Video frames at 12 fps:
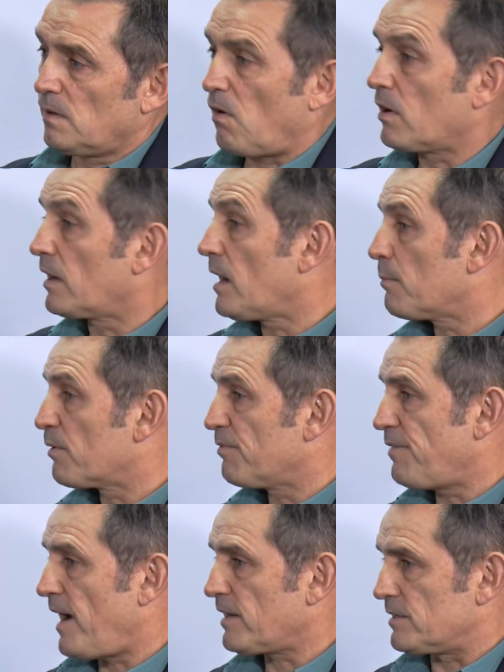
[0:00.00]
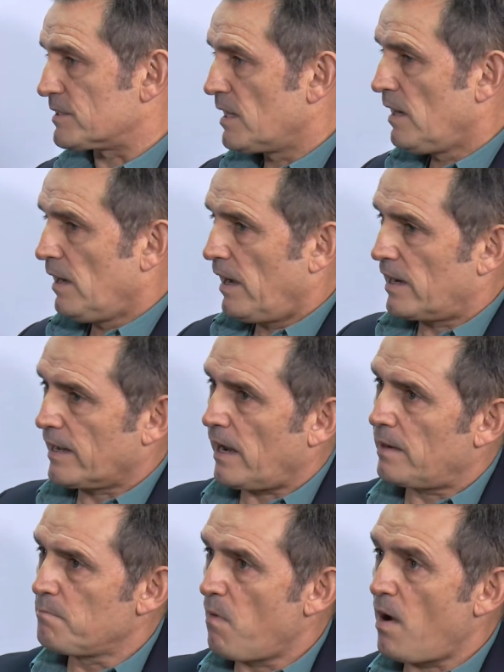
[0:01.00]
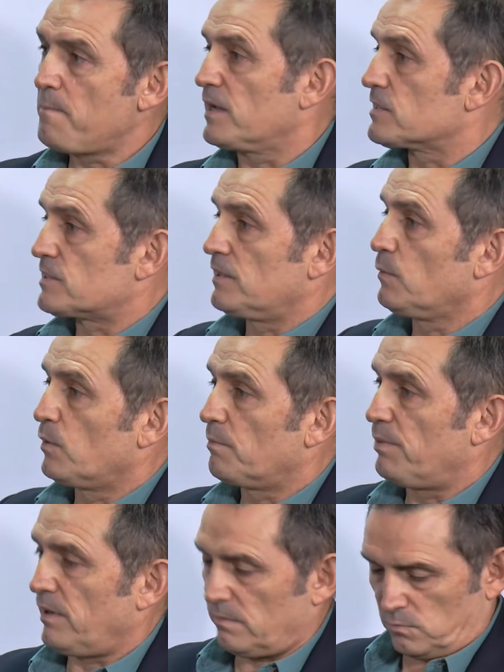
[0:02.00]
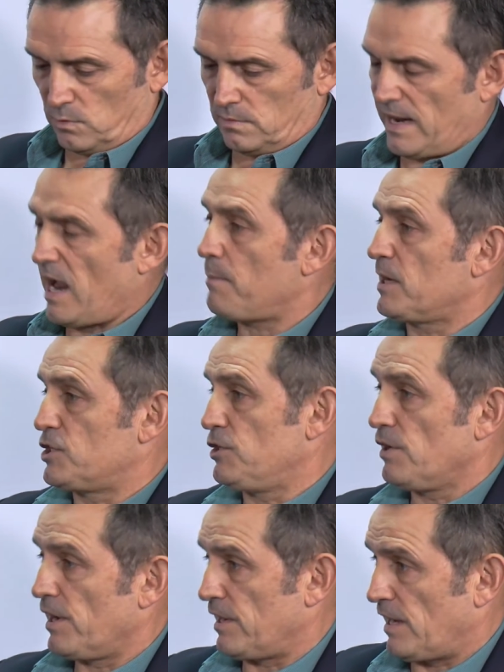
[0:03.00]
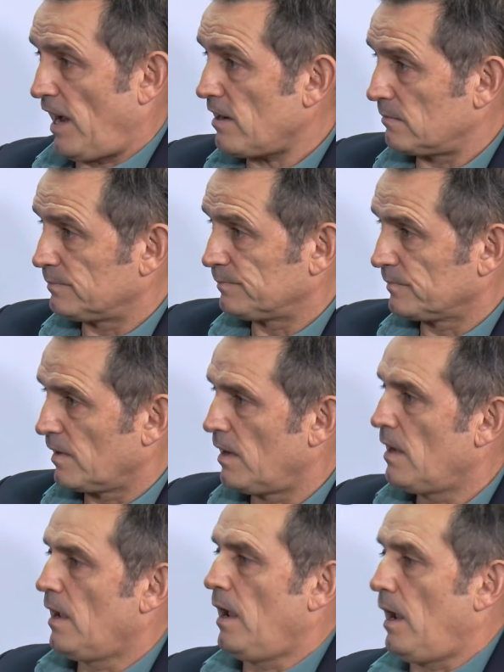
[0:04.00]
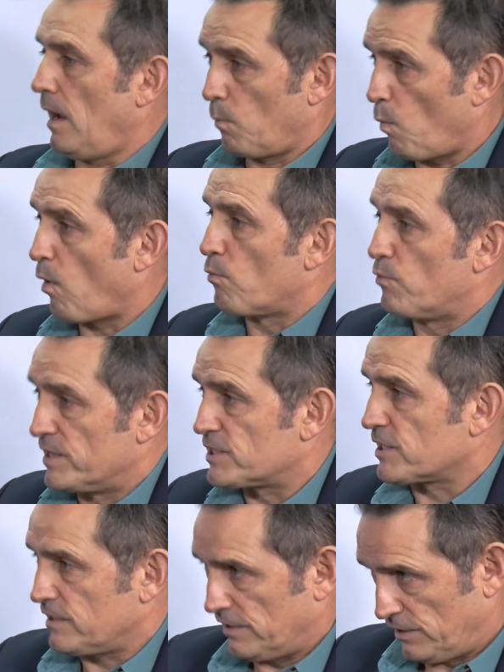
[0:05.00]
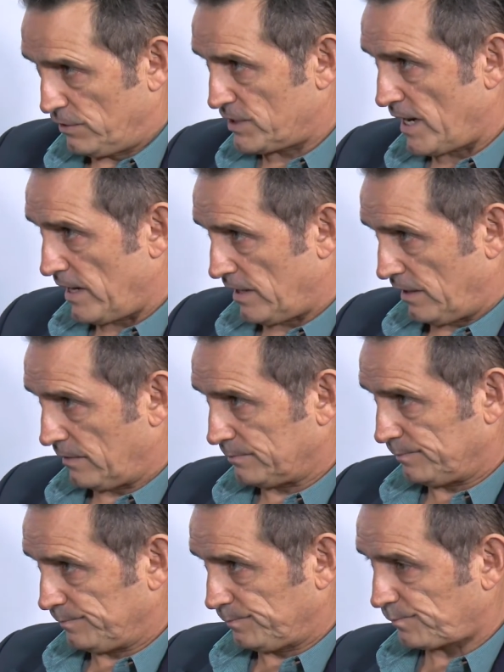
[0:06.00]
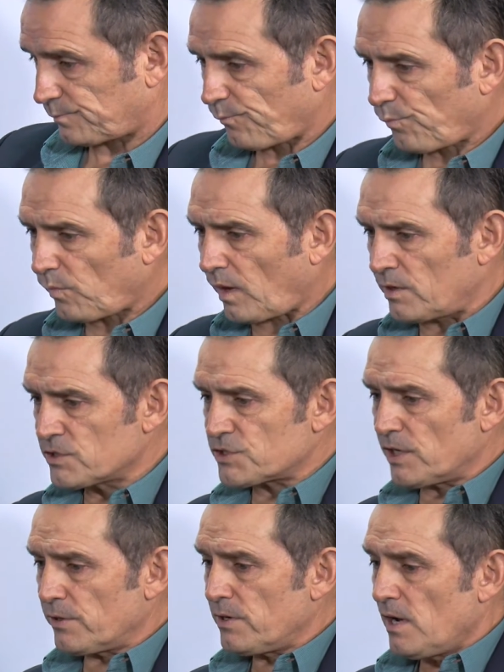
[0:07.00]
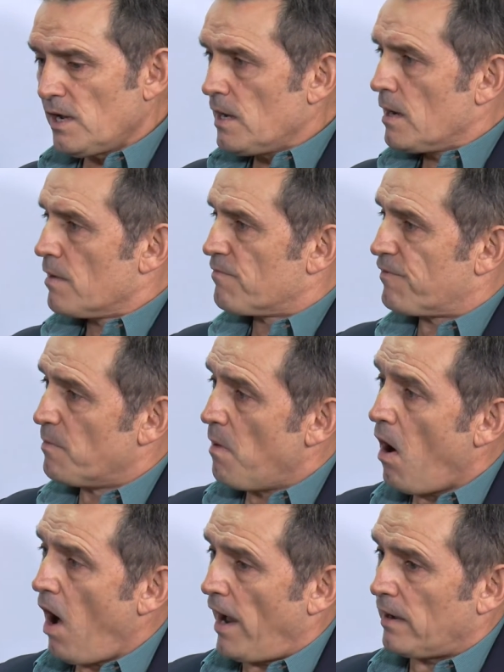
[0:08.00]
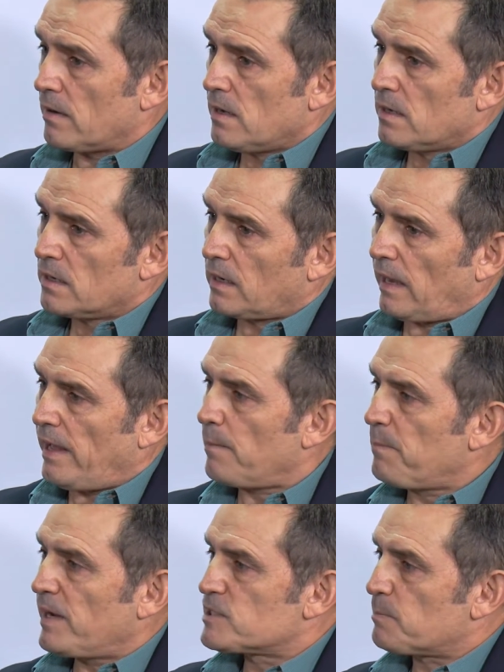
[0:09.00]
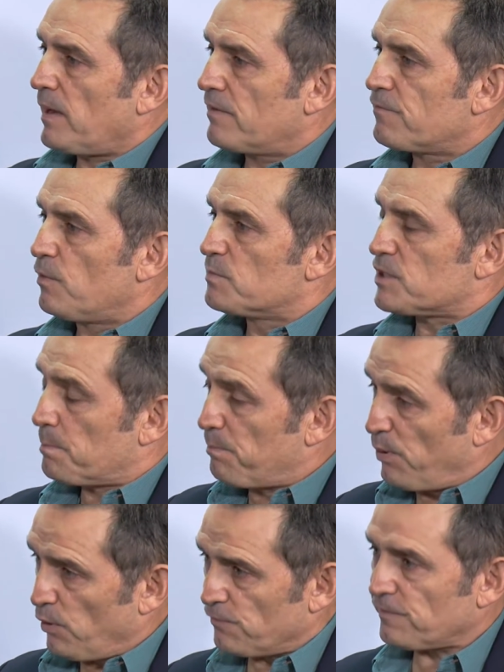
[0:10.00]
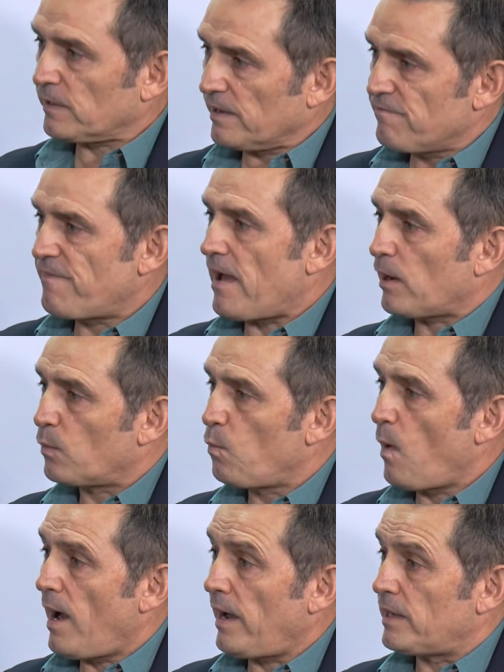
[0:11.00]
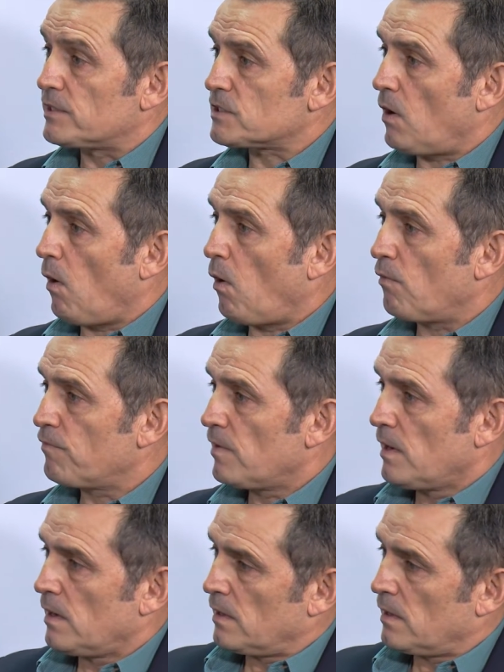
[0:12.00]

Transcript: on a number of factors. And again, my biggest thing would be well, how much are you going to get, and what risk are you taking? And so, for mine, cloud based platforms are perfectly valid ways of